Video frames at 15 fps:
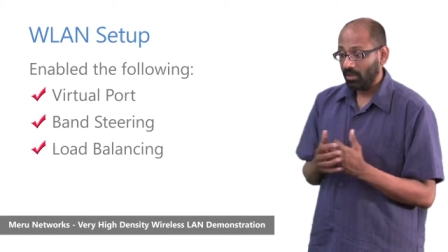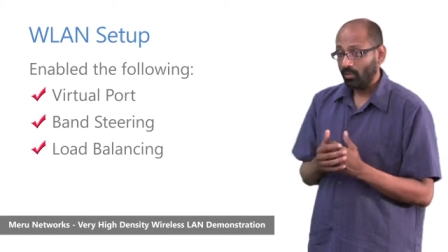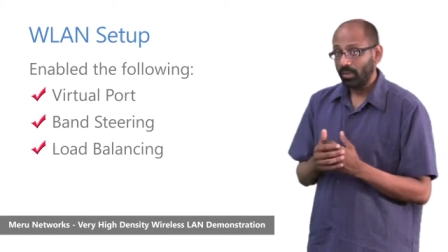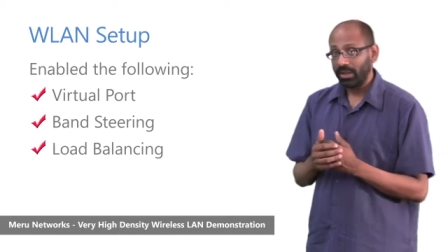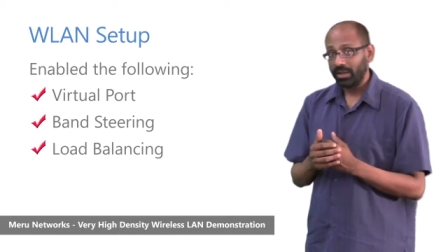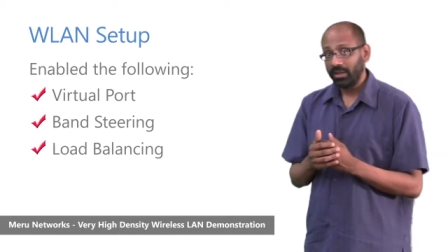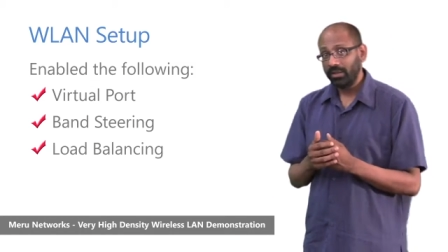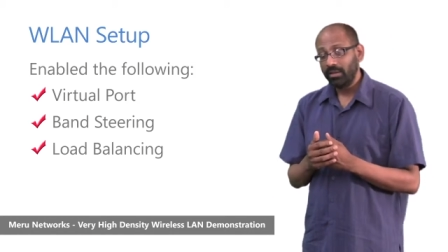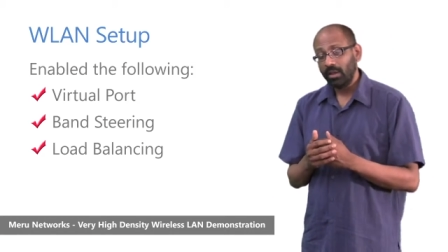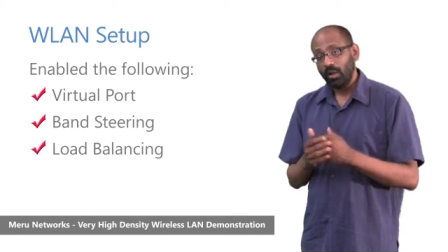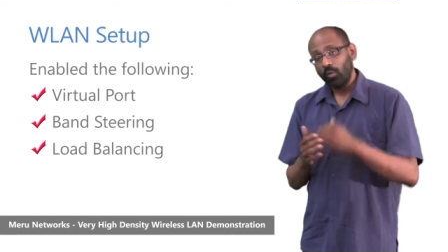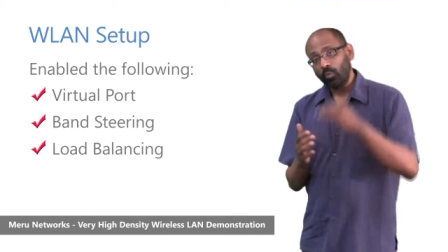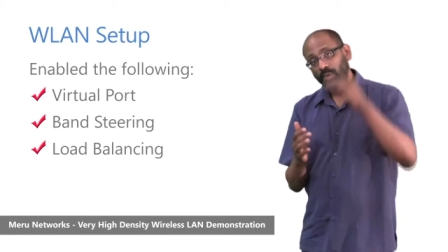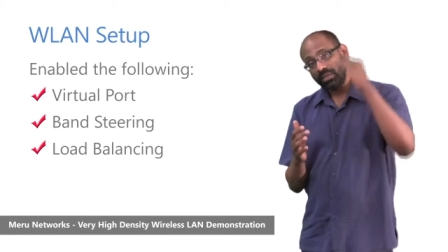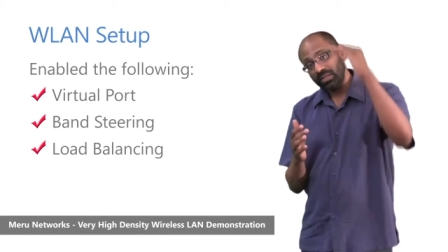wherein
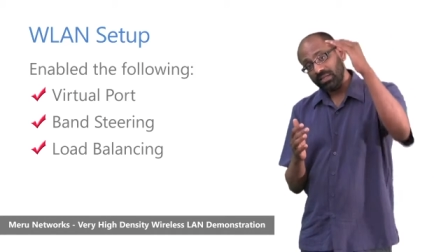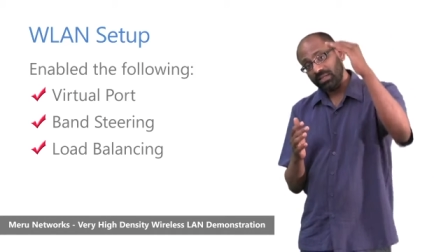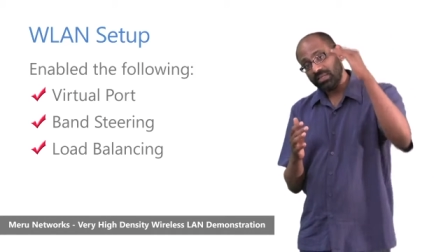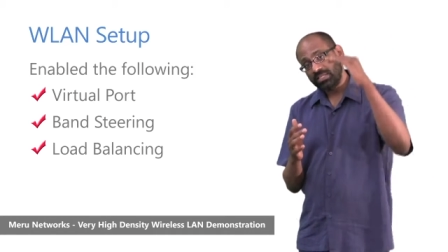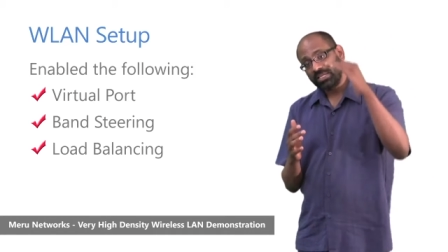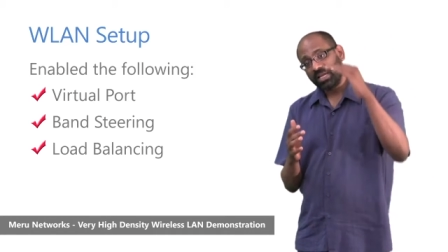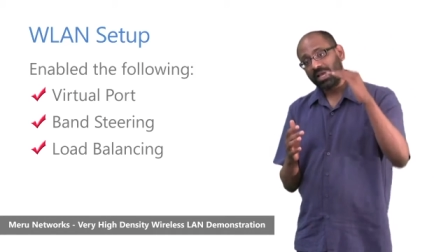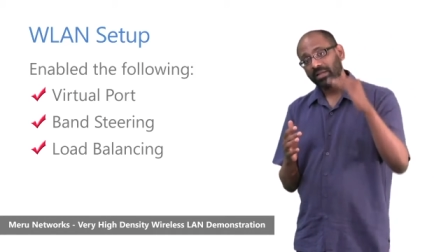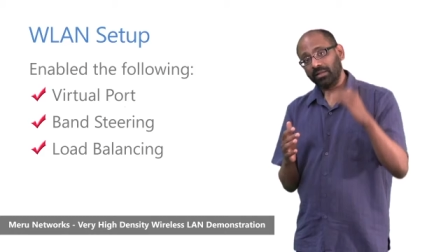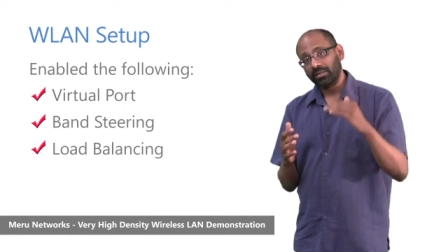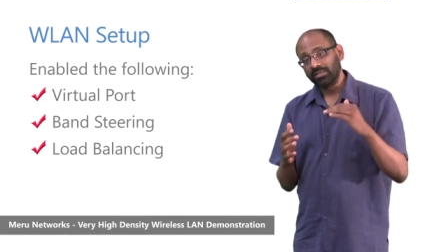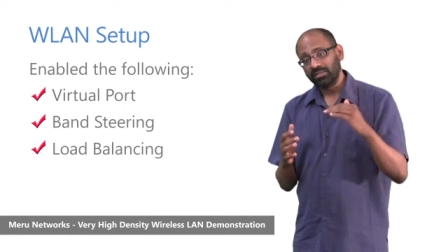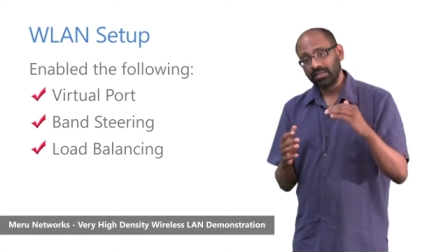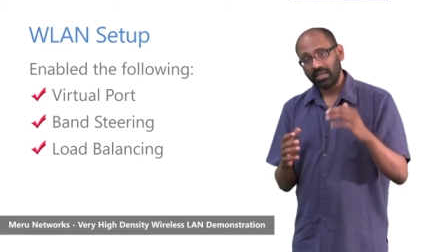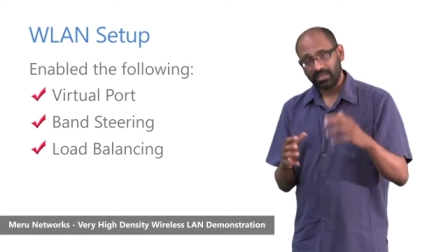within the
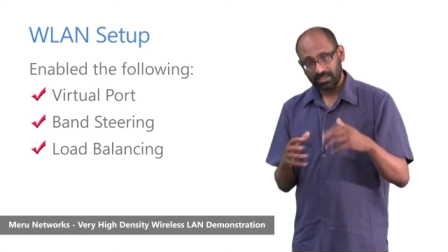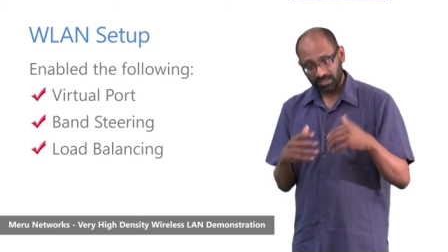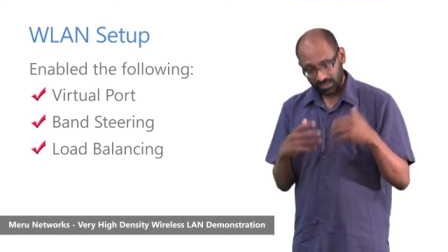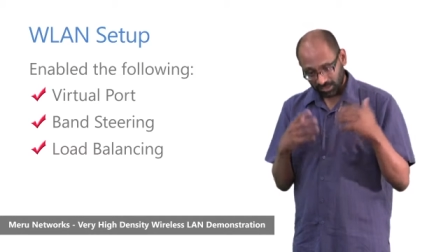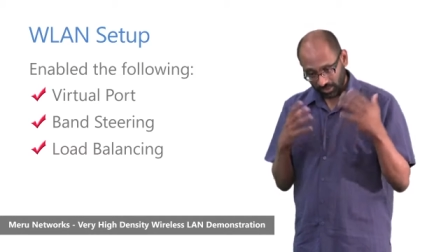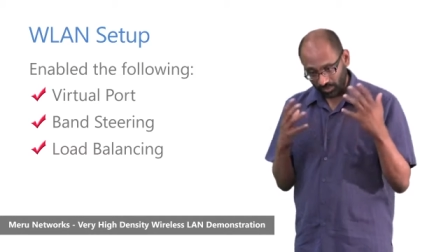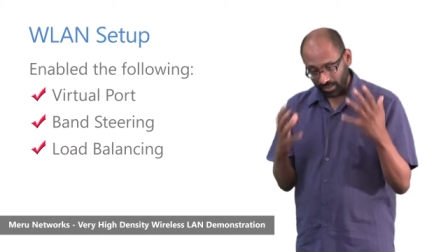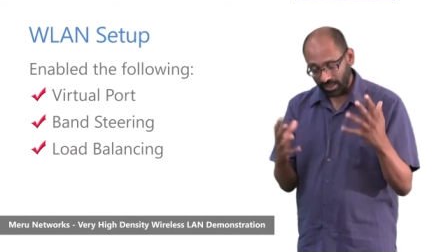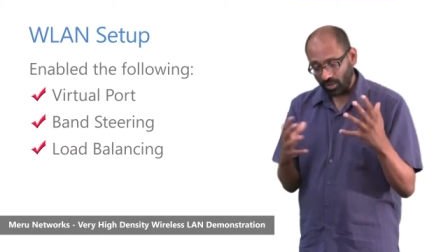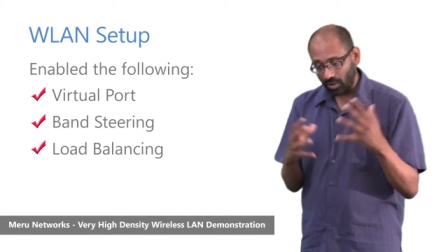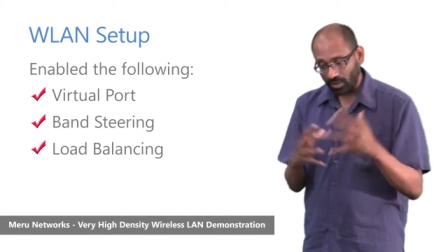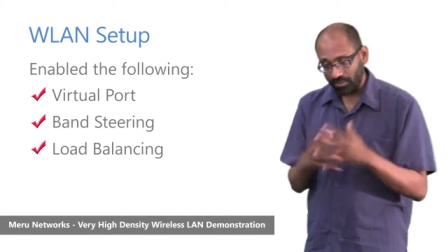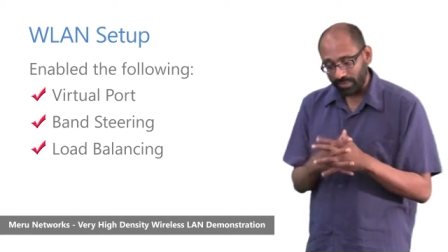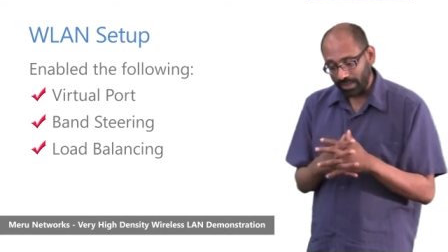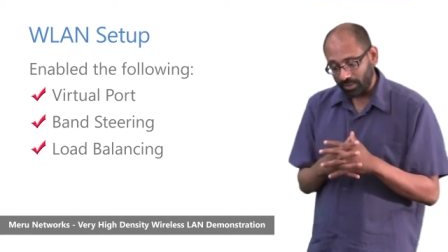channels, as you
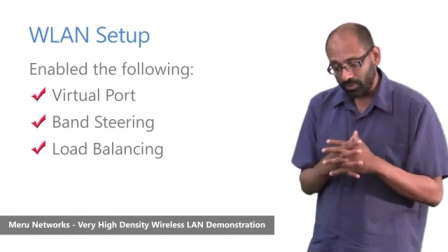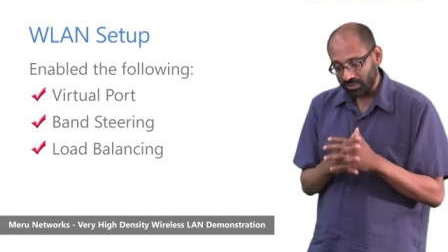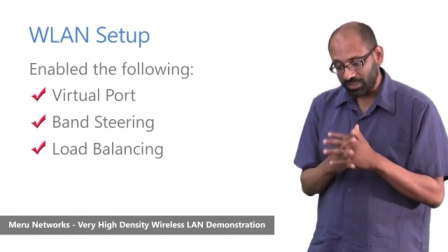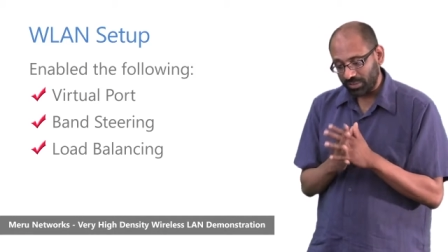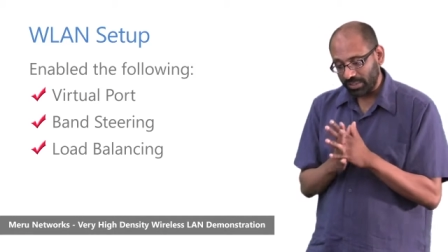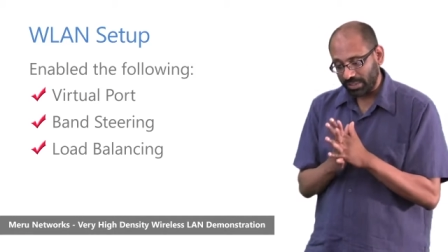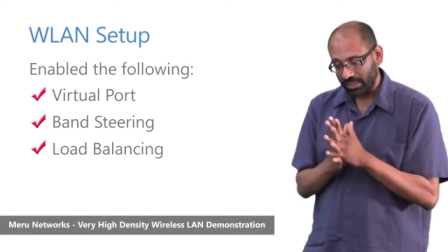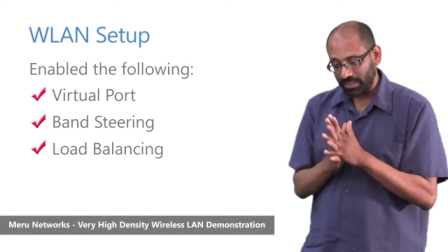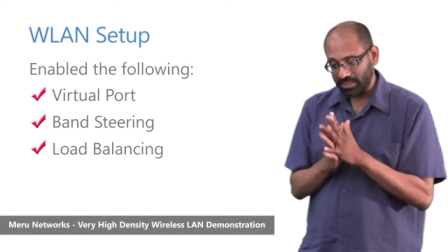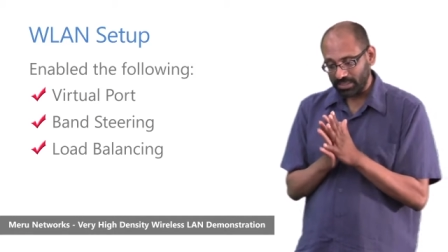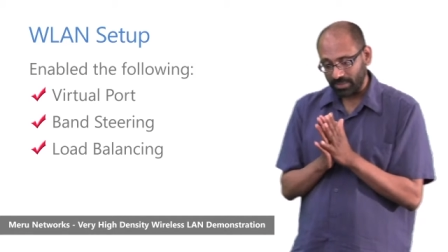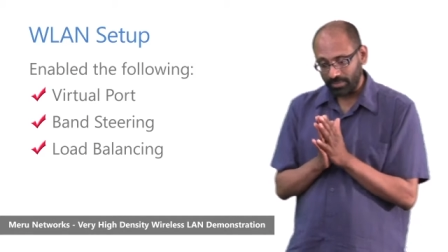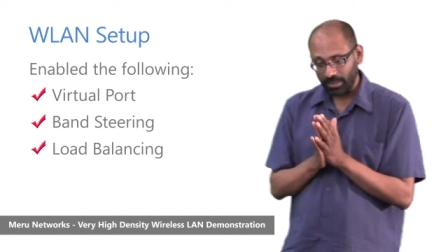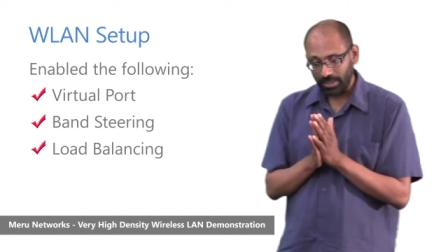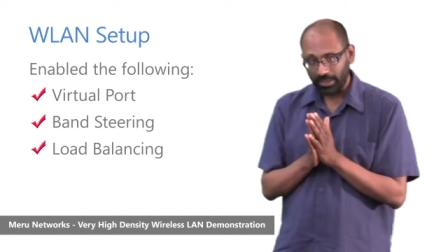recall, Meru is unique in its
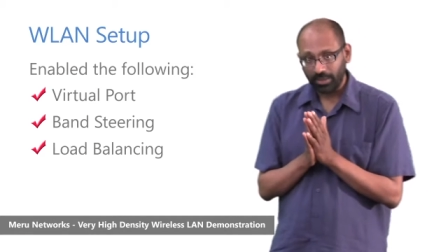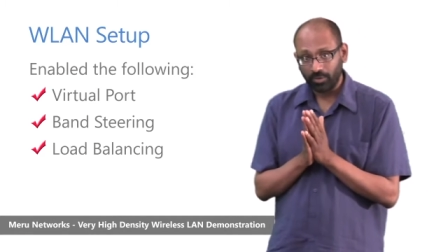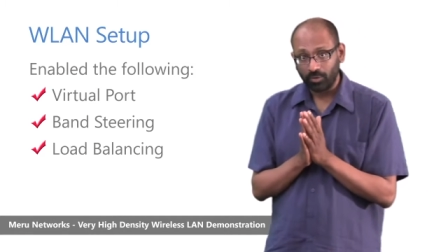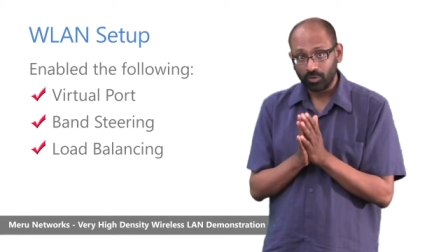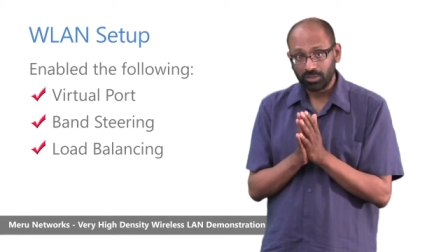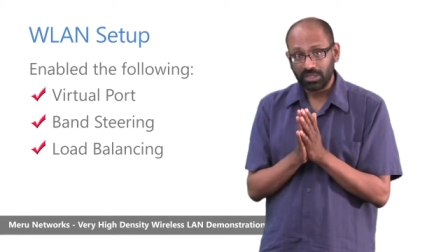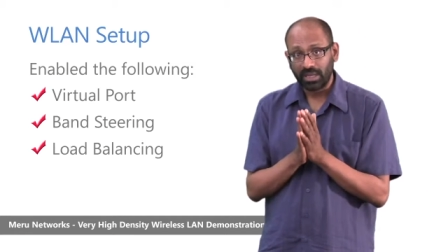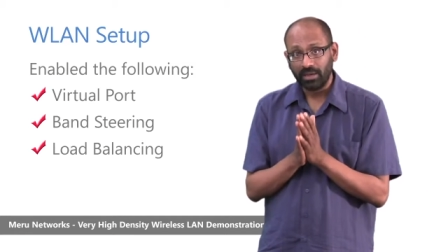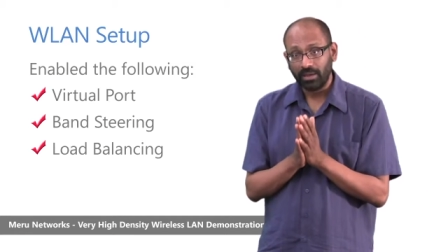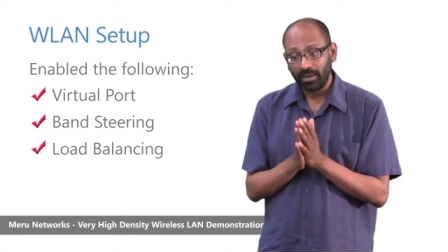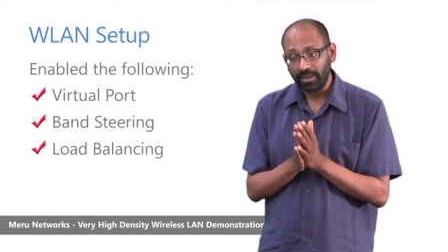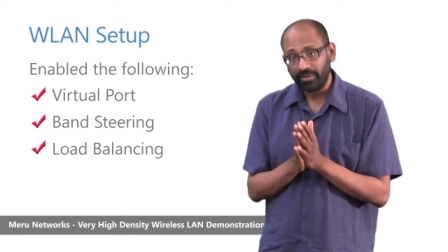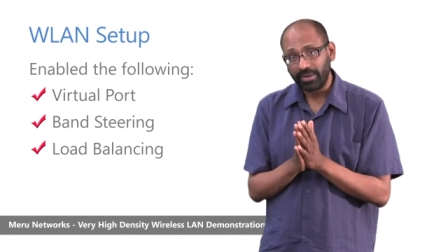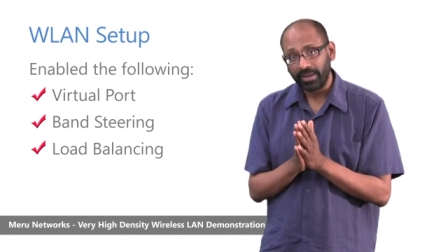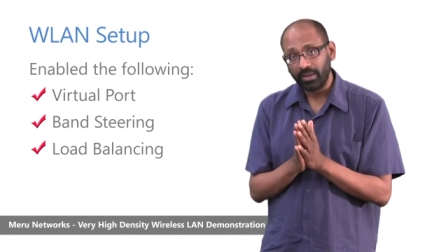ability to do channel
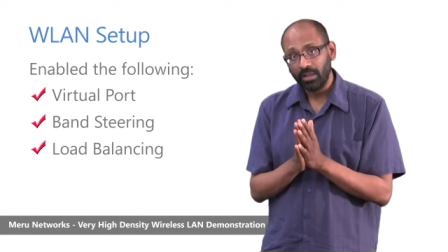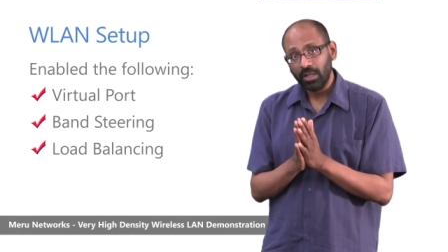layering.